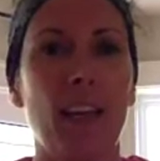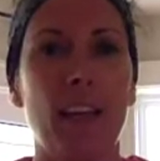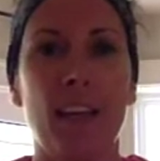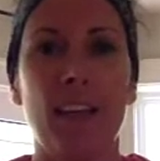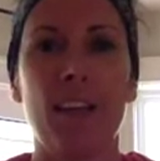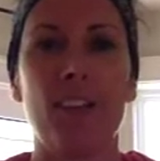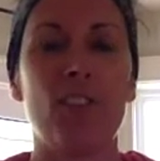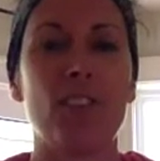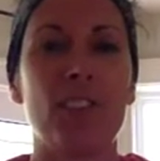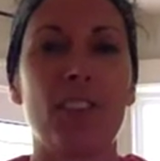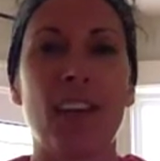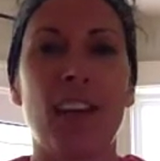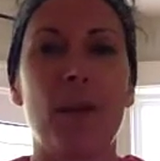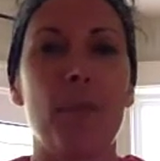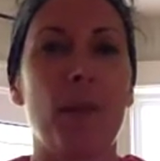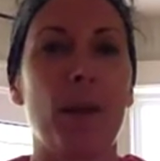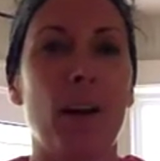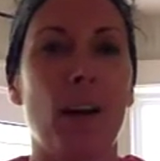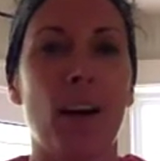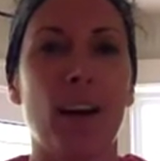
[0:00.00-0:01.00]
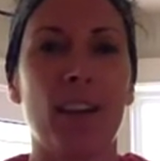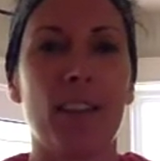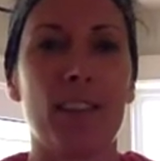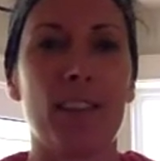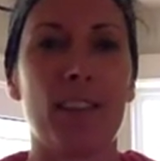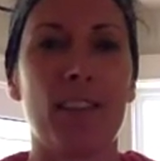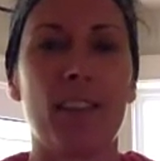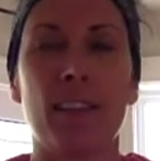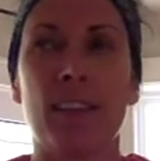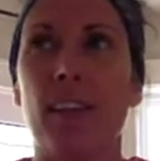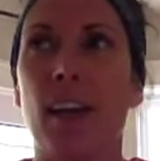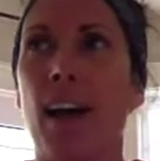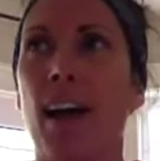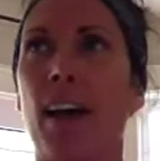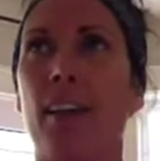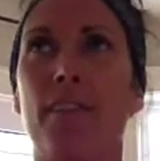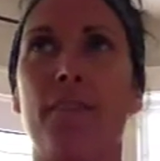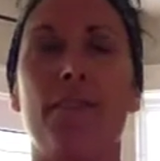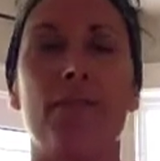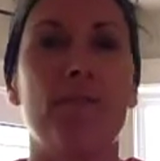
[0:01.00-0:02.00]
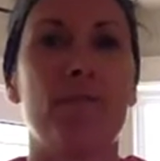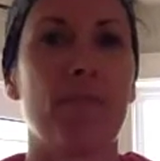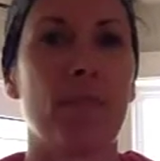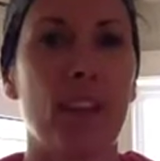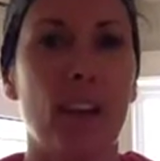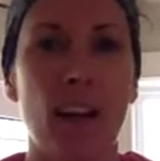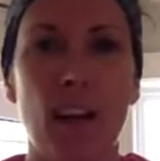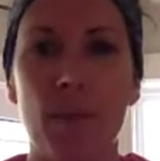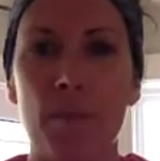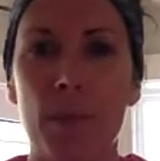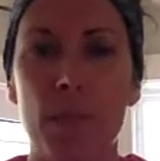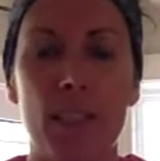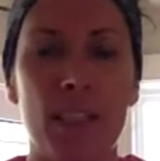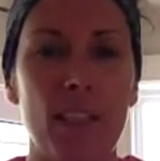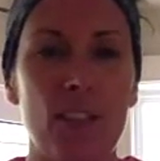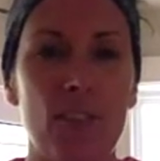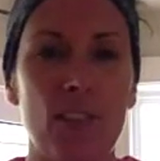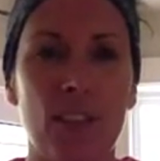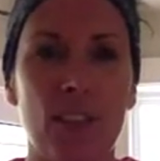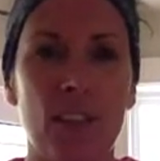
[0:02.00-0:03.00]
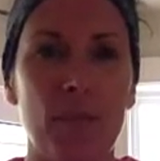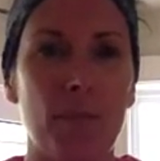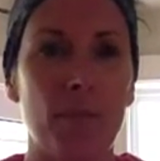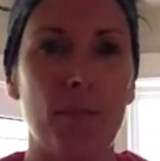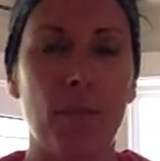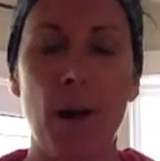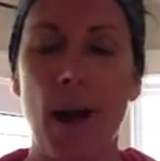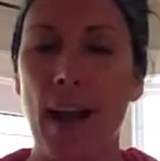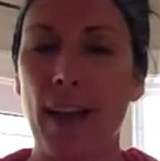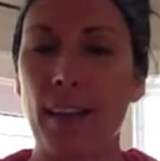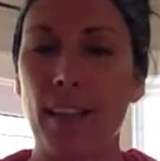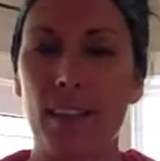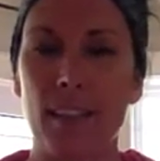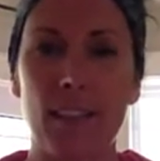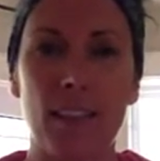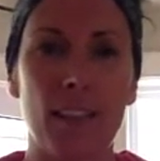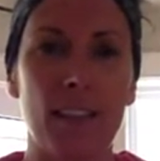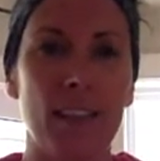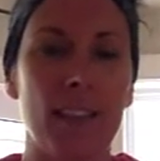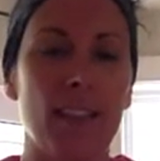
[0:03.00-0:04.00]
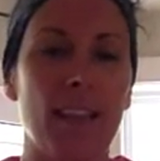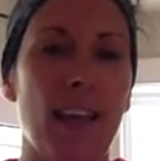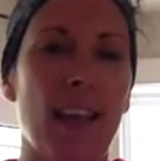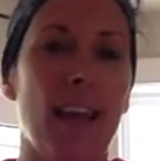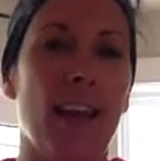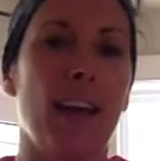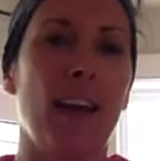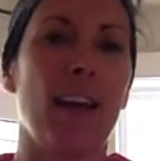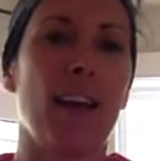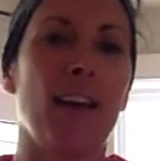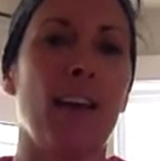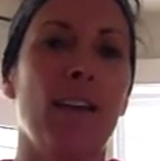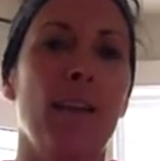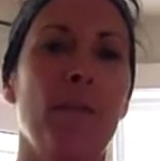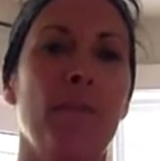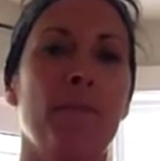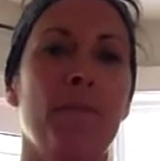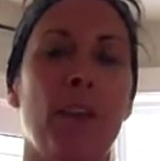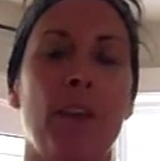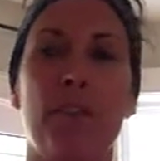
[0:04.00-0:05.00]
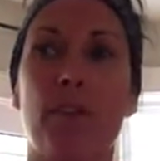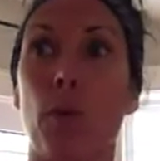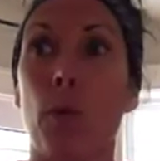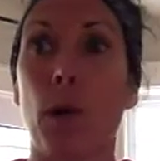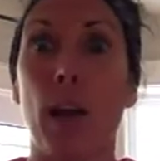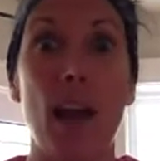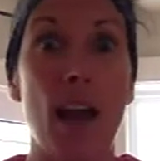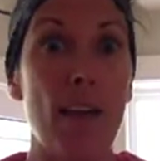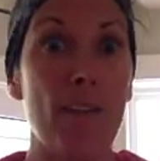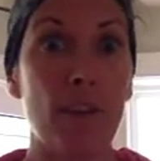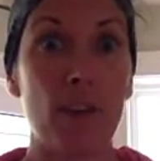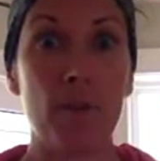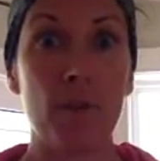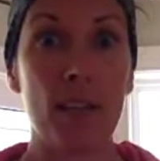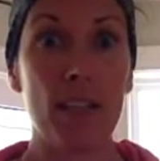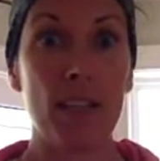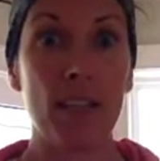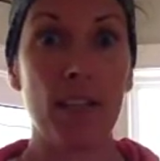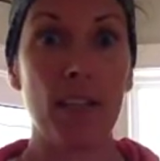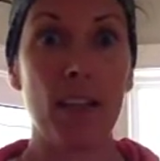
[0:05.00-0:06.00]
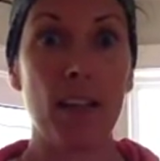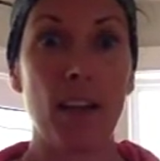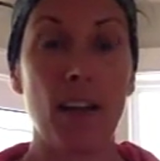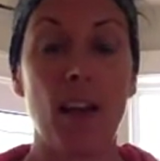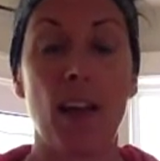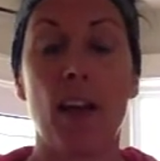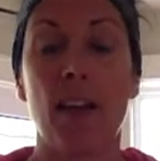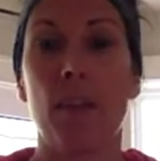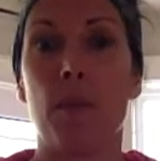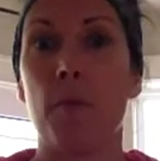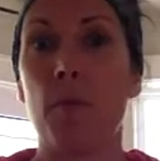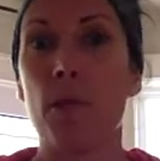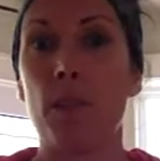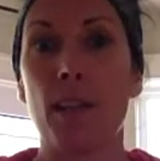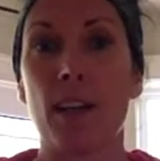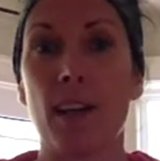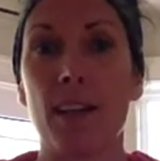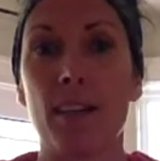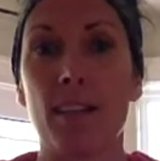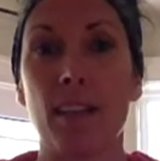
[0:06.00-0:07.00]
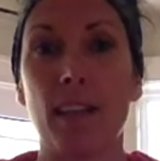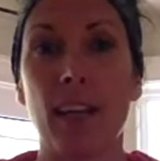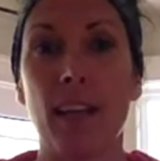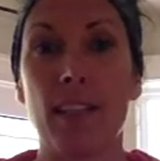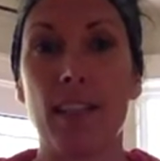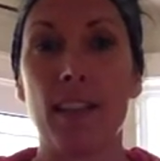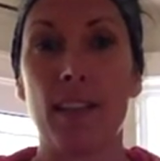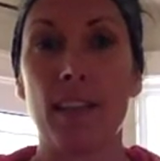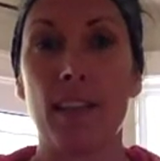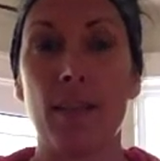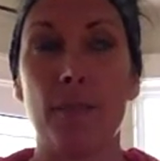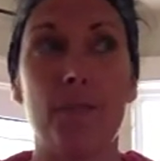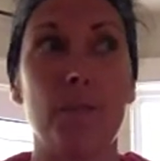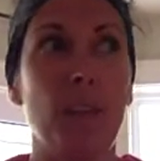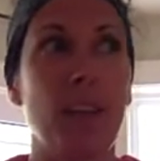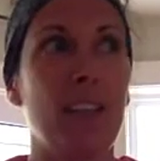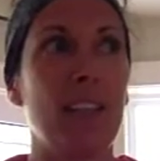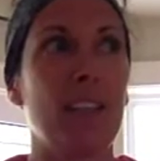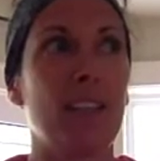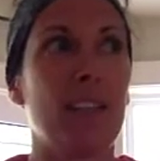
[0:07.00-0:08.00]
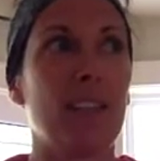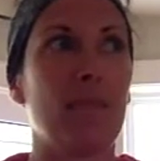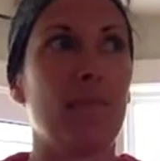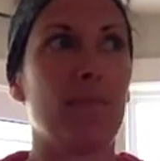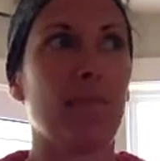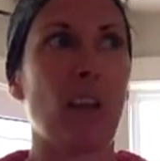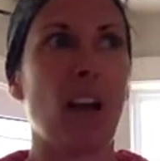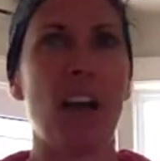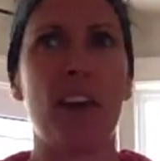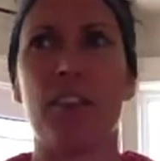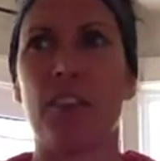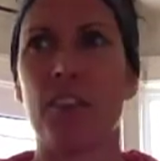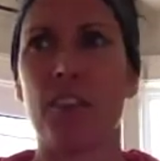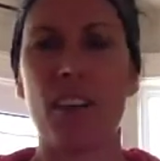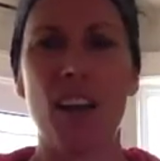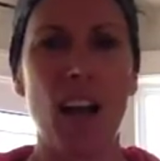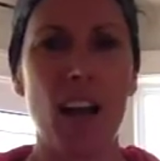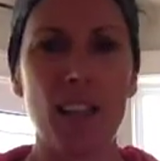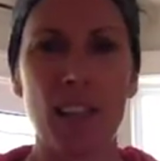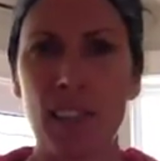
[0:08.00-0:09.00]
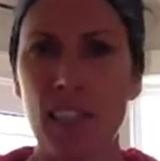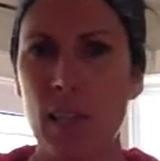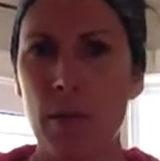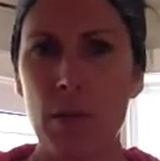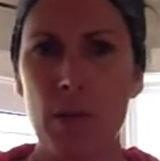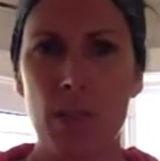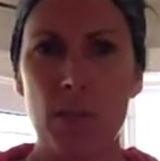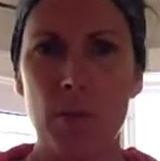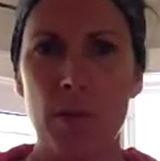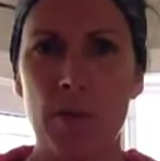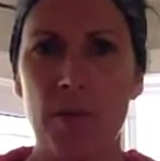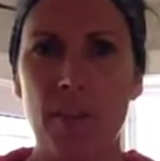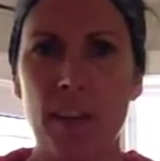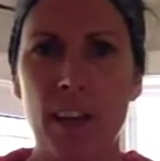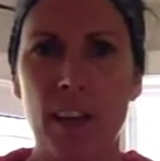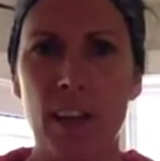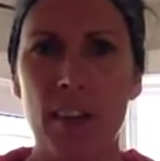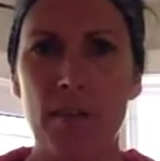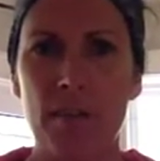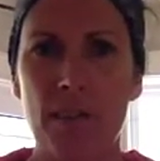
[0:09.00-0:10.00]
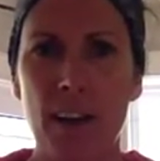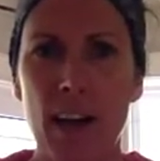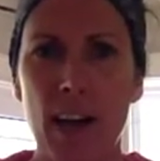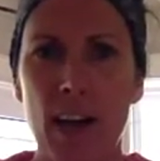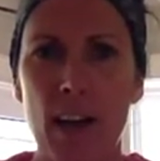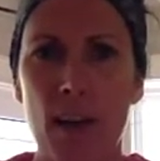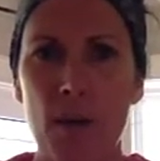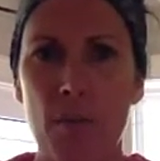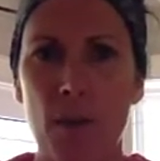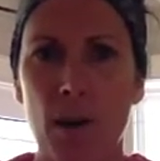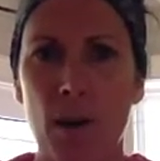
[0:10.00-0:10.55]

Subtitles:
You just got to be honest. I've been teaching practices, and for whatever reason, the music I selected is either not seeming to be fitting the vibe